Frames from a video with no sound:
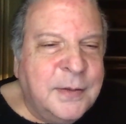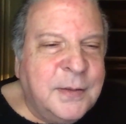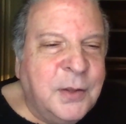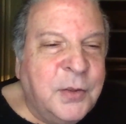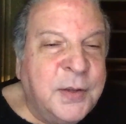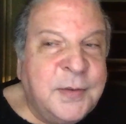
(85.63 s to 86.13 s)

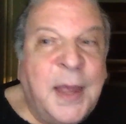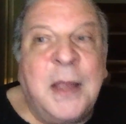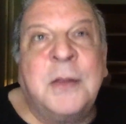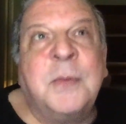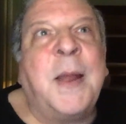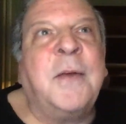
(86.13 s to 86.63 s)
still this day.
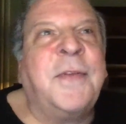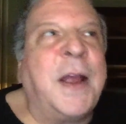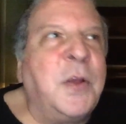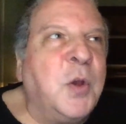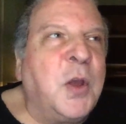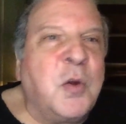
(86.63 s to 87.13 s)
As a matter of
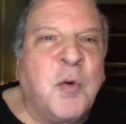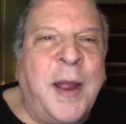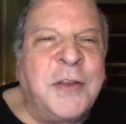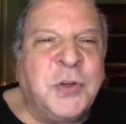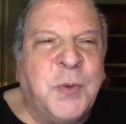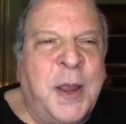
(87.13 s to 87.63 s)
fact, you can
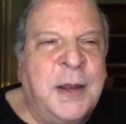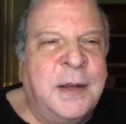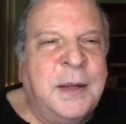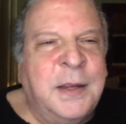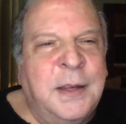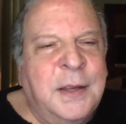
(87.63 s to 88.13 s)
graduate
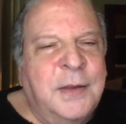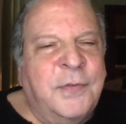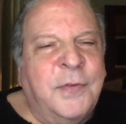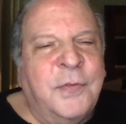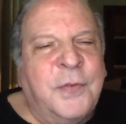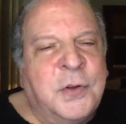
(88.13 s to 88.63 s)

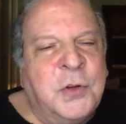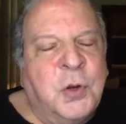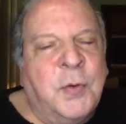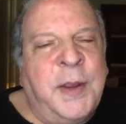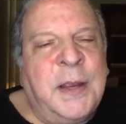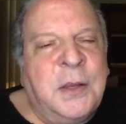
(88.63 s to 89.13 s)
for a
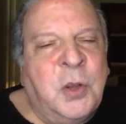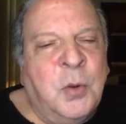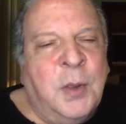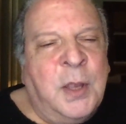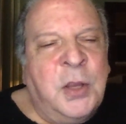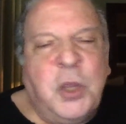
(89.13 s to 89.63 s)
degree
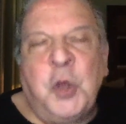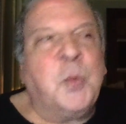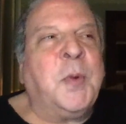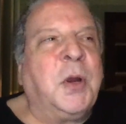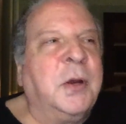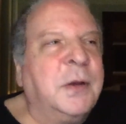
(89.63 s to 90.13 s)
in
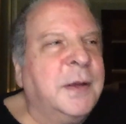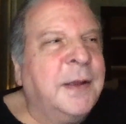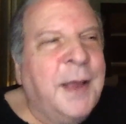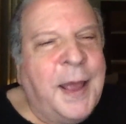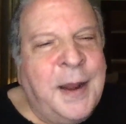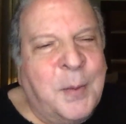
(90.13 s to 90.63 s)
humor
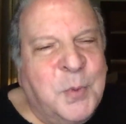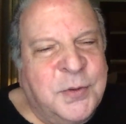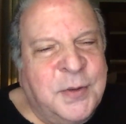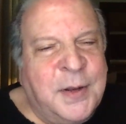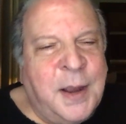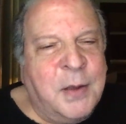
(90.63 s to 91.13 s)
at
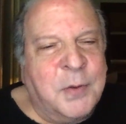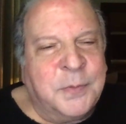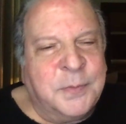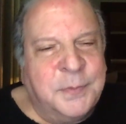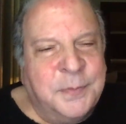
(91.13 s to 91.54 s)
Emerson now.